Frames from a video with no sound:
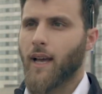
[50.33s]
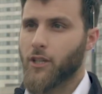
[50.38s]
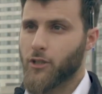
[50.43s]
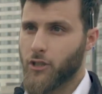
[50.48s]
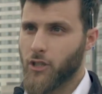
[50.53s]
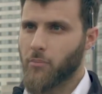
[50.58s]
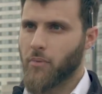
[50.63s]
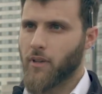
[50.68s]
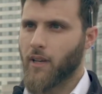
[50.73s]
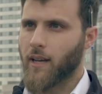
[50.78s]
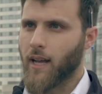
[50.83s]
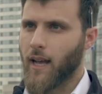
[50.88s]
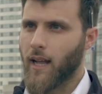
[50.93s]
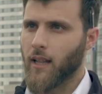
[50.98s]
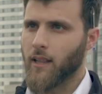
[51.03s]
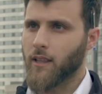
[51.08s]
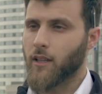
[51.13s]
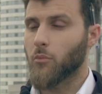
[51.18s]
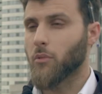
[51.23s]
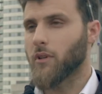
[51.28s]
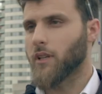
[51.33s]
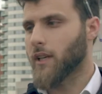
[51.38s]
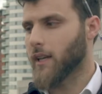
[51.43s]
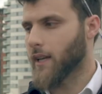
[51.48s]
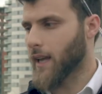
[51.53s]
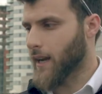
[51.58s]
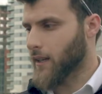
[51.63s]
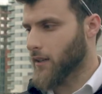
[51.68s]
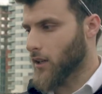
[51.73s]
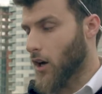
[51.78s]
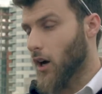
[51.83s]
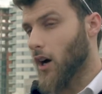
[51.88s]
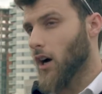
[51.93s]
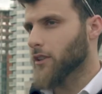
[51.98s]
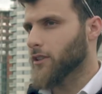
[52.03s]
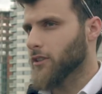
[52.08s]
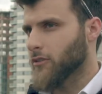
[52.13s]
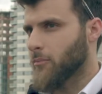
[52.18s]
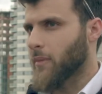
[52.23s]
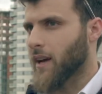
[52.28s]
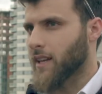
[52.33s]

a ship canal that would connect the heart of